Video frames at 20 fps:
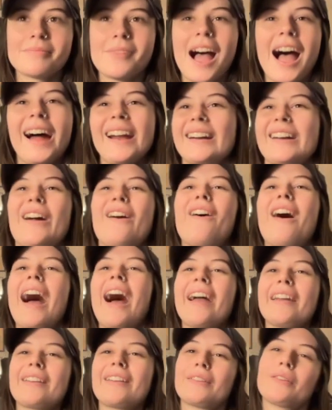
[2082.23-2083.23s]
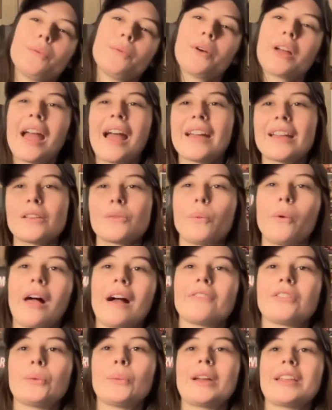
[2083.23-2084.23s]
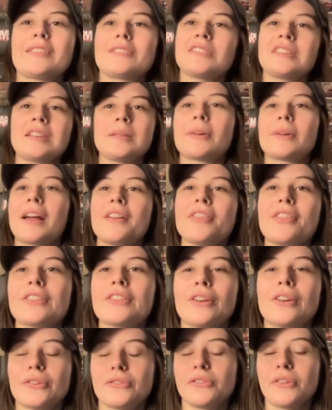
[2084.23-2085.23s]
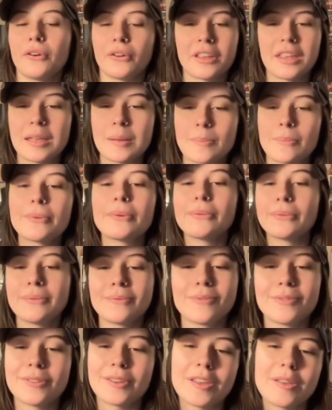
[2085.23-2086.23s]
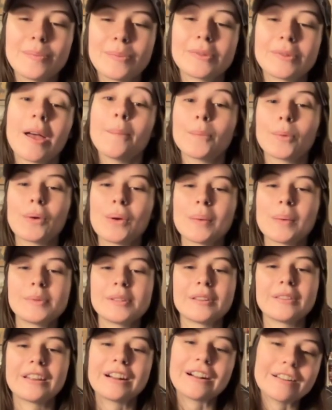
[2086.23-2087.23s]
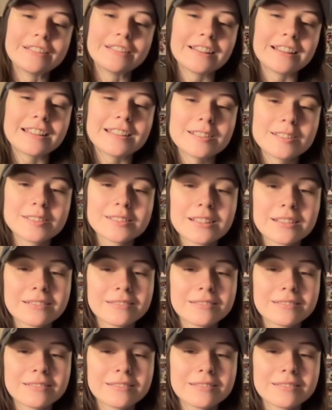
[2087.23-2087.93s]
I don't know. I I guess we'll have to wait and see, but I think they'll still keep keep some quips in there at least.